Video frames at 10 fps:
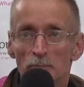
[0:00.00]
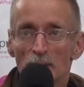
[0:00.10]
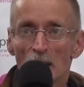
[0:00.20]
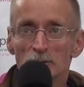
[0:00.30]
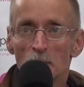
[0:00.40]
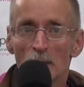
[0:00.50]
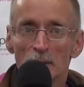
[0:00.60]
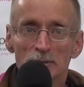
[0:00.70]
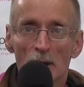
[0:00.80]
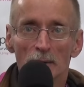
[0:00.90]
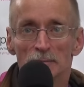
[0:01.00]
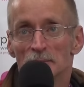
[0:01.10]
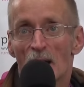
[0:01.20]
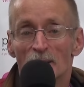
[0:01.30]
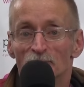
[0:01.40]
Being out to me is like,
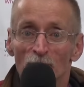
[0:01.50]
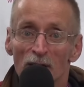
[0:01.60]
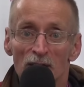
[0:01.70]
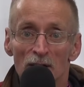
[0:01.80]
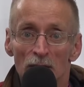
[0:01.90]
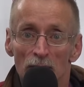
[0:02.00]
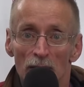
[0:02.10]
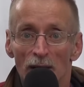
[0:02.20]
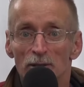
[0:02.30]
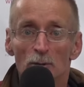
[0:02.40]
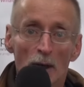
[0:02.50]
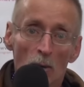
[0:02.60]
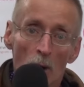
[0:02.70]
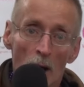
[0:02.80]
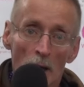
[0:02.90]
I'm freer, I can do what I
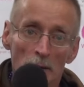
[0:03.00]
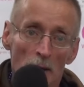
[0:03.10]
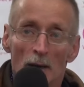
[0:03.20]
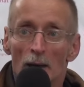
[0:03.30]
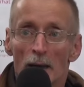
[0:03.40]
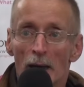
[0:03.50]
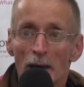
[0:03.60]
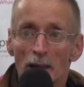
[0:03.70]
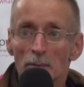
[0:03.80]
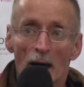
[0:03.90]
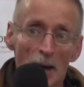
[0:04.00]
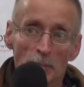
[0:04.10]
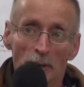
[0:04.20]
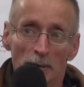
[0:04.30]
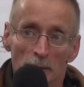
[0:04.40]
want, and I'm happy.